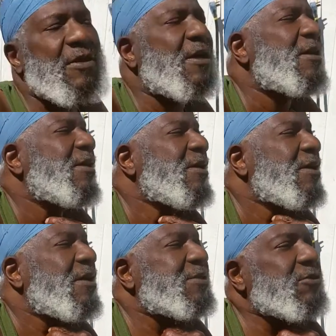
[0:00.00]
you a
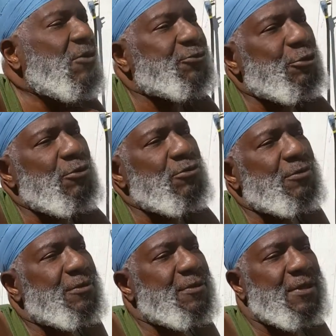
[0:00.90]
sore throat,
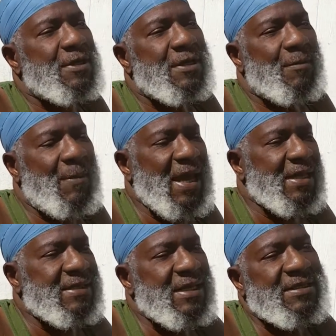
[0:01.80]

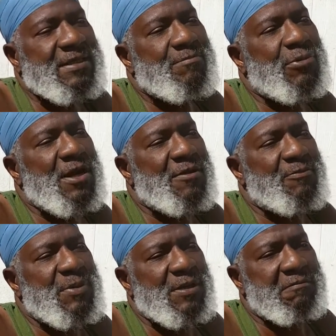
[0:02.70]
bad taste in breath,
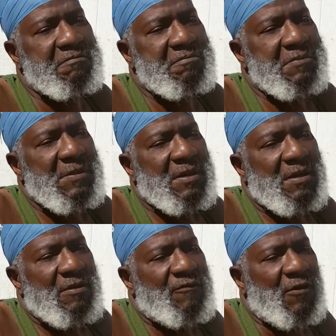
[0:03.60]
but
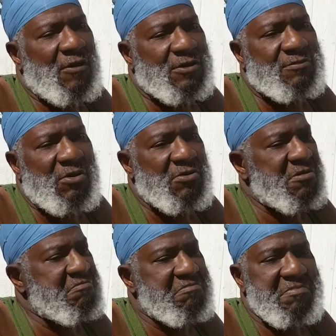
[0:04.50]
as far as
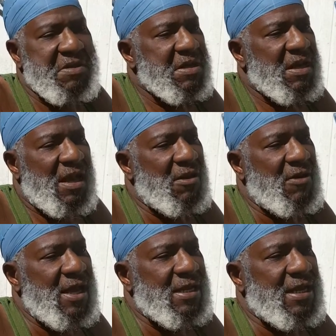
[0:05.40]
smoking, I
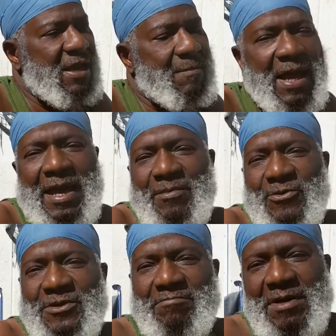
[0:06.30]
don't have that. My habit
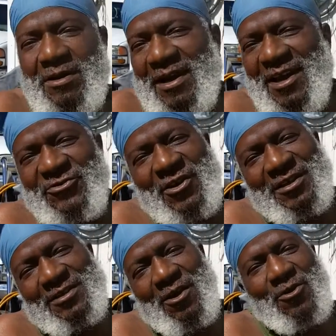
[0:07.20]
was milk. I
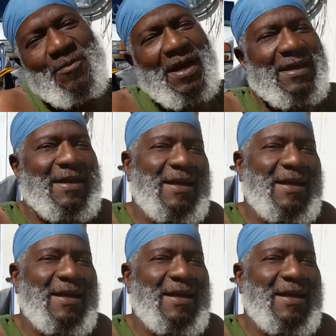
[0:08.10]
drank. Oh my God!